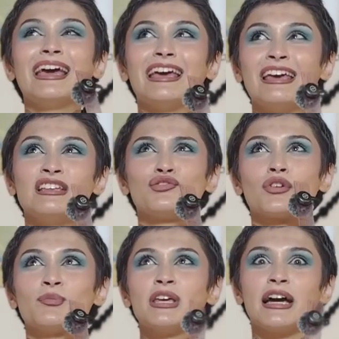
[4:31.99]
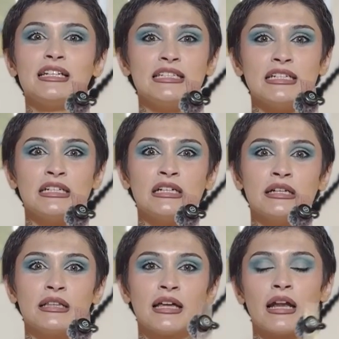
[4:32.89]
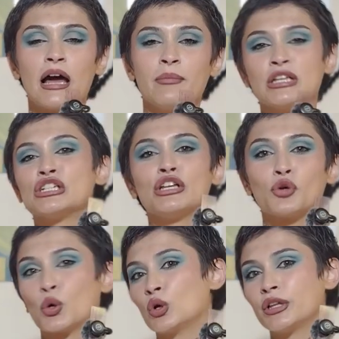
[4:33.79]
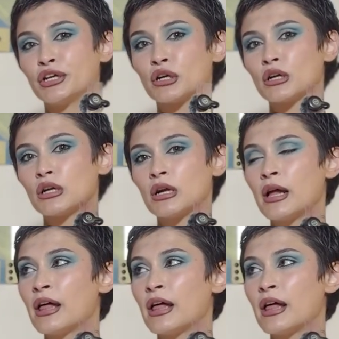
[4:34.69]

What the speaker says: is from the idea that I mentioned earlier